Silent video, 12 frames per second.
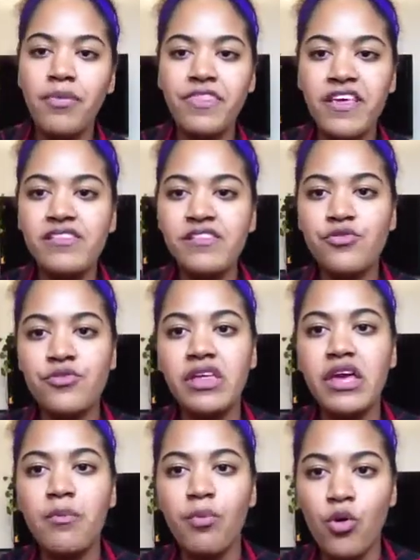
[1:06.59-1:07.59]
Things that are
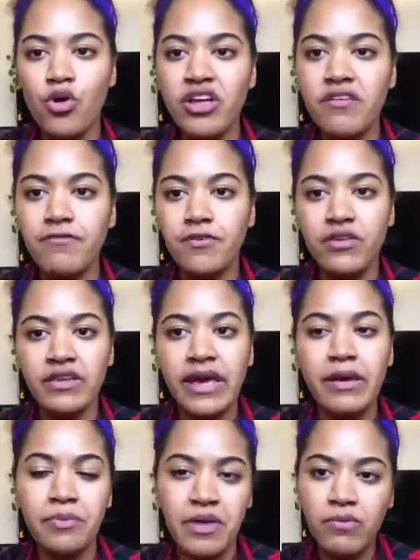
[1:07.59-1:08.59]
really important for
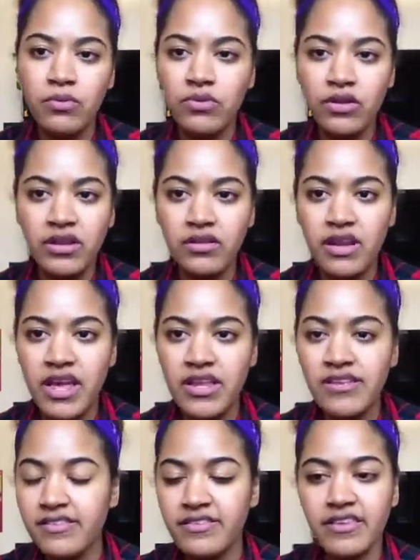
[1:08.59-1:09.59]
people in
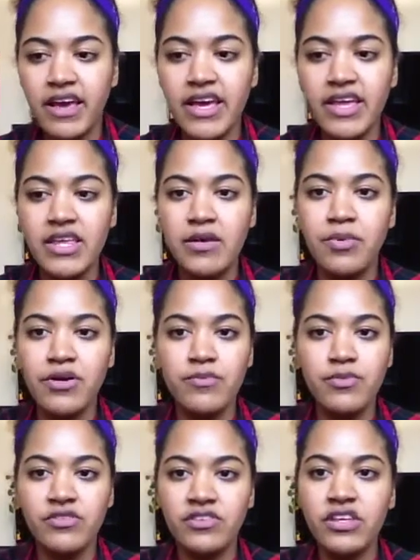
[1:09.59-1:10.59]
any society, but
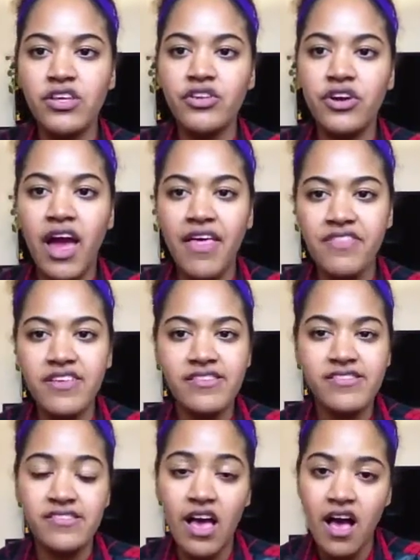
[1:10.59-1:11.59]
in particular at
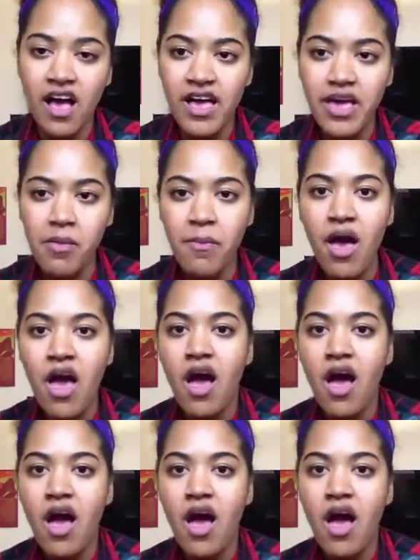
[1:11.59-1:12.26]
this time,